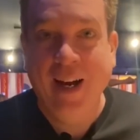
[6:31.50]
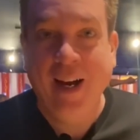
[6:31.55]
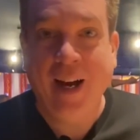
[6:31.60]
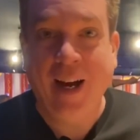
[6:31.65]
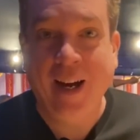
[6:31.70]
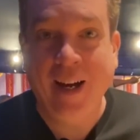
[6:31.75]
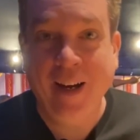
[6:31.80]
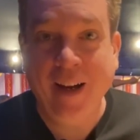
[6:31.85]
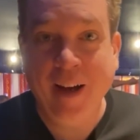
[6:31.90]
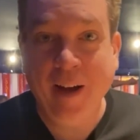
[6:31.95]

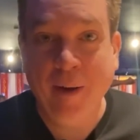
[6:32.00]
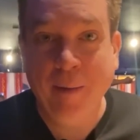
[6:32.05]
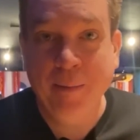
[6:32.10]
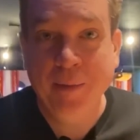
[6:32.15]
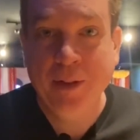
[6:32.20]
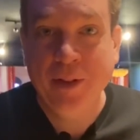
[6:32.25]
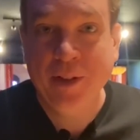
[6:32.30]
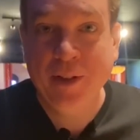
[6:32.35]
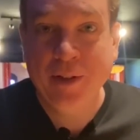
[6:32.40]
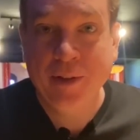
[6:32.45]
I
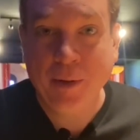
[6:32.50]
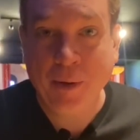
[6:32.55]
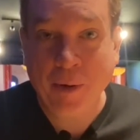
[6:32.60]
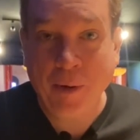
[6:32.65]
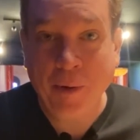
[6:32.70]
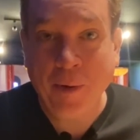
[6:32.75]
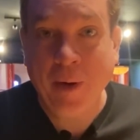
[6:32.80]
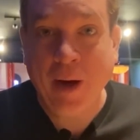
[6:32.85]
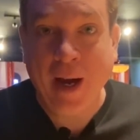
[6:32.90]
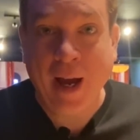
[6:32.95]
am
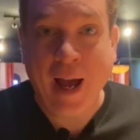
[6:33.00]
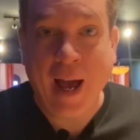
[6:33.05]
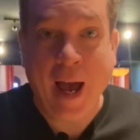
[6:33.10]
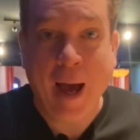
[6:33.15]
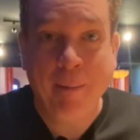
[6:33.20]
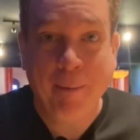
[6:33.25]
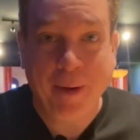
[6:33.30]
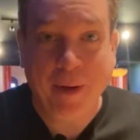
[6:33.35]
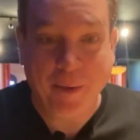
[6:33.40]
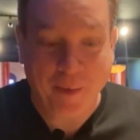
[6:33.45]
so
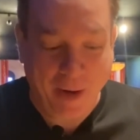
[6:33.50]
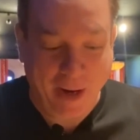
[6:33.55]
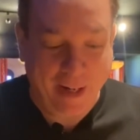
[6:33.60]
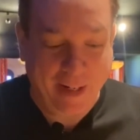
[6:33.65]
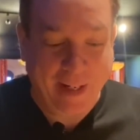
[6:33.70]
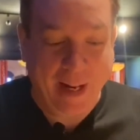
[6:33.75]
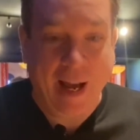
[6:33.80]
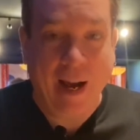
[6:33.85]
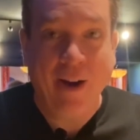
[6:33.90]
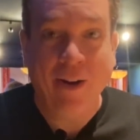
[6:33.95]
happy
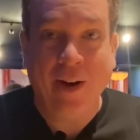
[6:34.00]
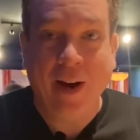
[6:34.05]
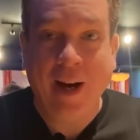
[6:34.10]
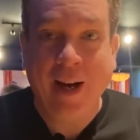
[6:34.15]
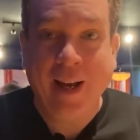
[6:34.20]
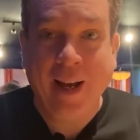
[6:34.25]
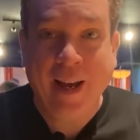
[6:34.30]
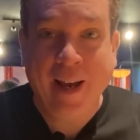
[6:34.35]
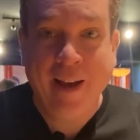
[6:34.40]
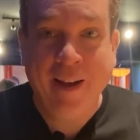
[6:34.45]
right now.
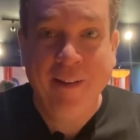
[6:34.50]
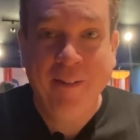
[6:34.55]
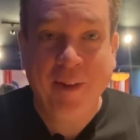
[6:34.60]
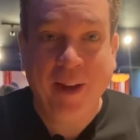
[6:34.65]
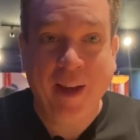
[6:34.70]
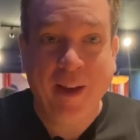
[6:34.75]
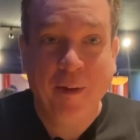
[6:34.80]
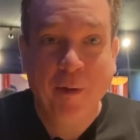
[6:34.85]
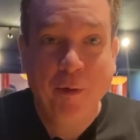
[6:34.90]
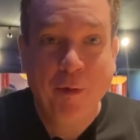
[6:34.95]
I have
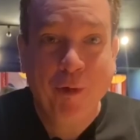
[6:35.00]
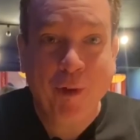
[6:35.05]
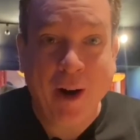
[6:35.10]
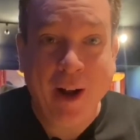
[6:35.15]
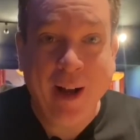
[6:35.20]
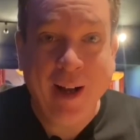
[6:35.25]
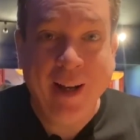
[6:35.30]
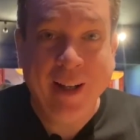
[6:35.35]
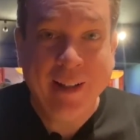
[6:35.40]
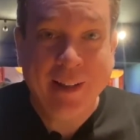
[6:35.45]
a
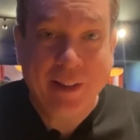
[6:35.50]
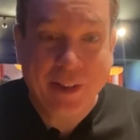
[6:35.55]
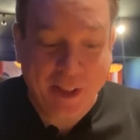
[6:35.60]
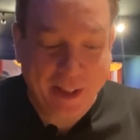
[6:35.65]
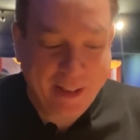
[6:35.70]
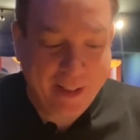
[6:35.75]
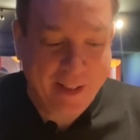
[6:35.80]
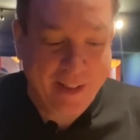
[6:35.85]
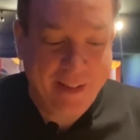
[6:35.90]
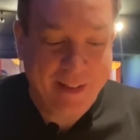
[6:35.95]
fried
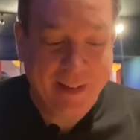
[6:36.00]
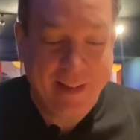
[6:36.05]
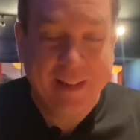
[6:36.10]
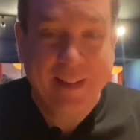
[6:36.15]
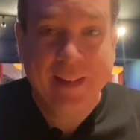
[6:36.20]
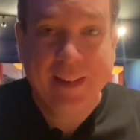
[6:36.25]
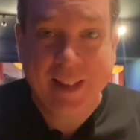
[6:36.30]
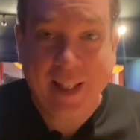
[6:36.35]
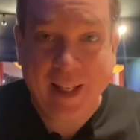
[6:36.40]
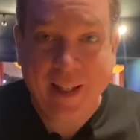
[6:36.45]
chicken
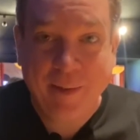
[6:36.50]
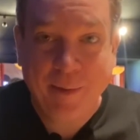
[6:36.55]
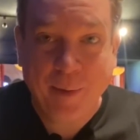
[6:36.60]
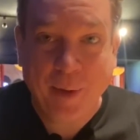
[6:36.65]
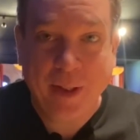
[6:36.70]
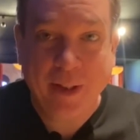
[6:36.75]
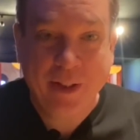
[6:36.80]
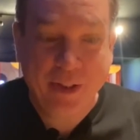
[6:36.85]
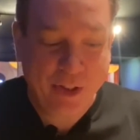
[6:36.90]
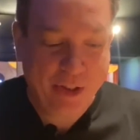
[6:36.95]

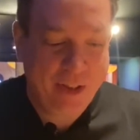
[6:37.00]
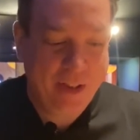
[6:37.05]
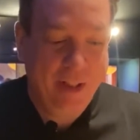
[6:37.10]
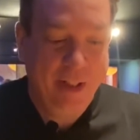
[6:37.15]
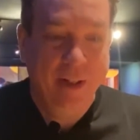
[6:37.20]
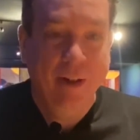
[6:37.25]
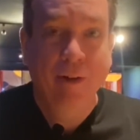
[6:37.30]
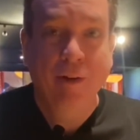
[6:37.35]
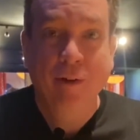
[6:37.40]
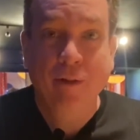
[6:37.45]
sandwich
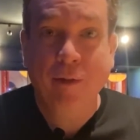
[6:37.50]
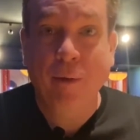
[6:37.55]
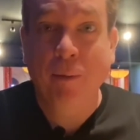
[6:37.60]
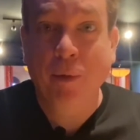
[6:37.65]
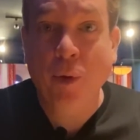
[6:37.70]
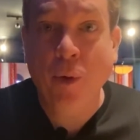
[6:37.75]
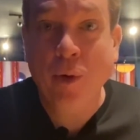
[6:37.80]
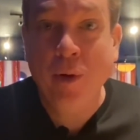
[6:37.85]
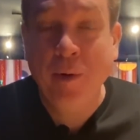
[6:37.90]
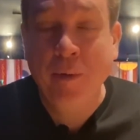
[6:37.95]
from
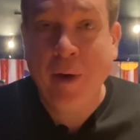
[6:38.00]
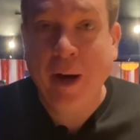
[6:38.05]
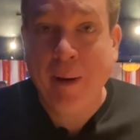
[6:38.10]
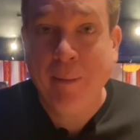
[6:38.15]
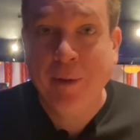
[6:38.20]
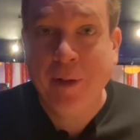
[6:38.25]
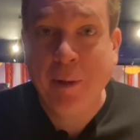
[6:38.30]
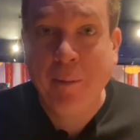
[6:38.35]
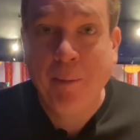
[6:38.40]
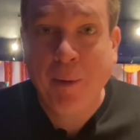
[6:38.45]
Gordon
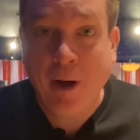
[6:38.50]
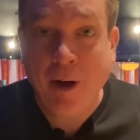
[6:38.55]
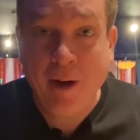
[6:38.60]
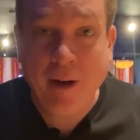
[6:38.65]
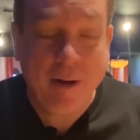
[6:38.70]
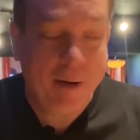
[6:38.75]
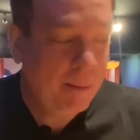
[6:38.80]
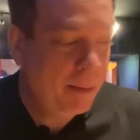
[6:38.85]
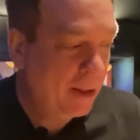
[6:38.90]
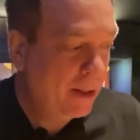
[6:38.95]
Ramsay
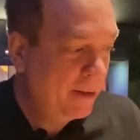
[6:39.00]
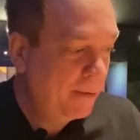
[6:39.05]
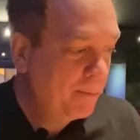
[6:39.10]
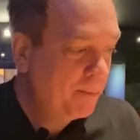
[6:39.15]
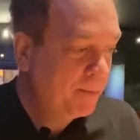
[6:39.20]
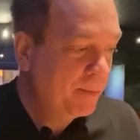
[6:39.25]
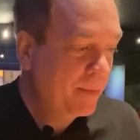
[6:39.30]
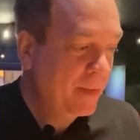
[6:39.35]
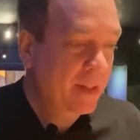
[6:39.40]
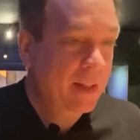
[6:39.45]
Pub
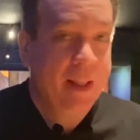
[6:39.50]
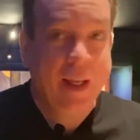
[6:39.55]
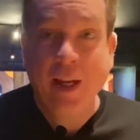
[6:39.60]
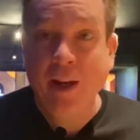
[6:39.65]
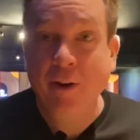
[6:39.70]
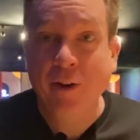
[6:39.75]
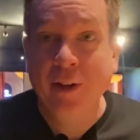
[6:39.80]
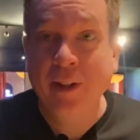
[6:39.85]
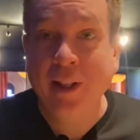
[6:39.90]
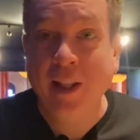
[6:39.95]

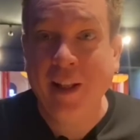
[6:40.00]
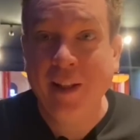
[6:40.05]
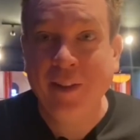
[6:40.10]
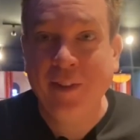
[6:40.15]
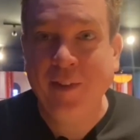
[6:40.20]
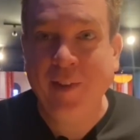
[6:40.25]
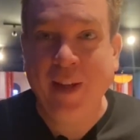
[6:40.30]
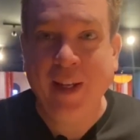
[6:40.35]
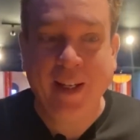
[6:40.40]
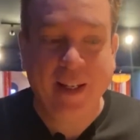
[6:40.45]
here in Las
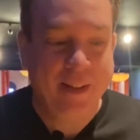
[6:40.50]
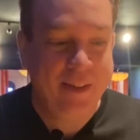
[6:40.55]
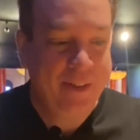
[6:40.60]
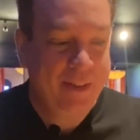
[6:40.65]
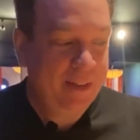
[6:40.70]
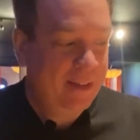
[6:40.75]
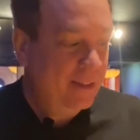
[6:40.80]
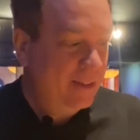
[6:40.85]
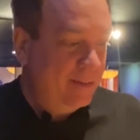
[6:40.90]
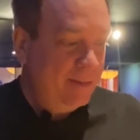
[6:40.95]

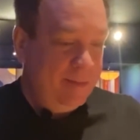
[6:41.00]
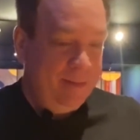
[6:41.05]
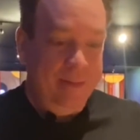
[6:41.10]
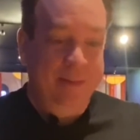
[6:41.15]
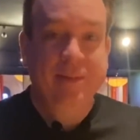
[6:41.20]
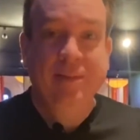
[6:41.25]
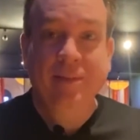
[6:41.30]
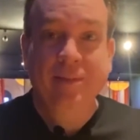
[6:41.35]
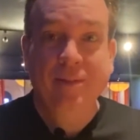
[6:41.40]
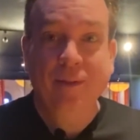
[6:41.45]
Vegas,
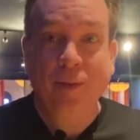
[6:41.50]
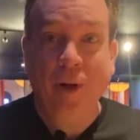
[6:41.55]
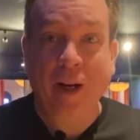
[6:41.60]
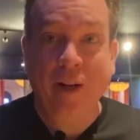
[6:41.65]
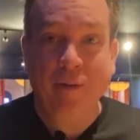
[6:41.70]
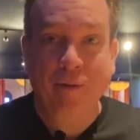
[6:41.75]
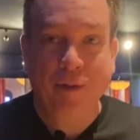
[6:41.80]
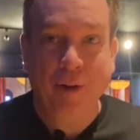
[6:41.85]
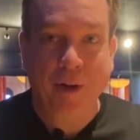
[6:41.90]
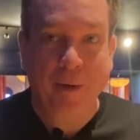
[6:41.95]

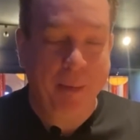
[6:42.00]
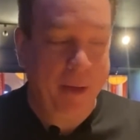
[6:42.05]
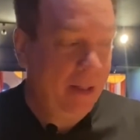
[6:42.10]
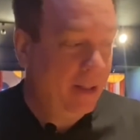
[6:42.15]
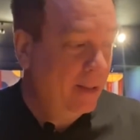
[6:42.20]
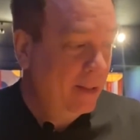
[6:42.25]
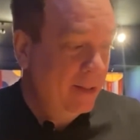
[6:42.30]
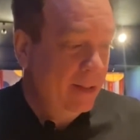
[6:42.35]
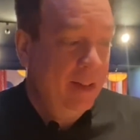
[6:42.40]
right in front of me.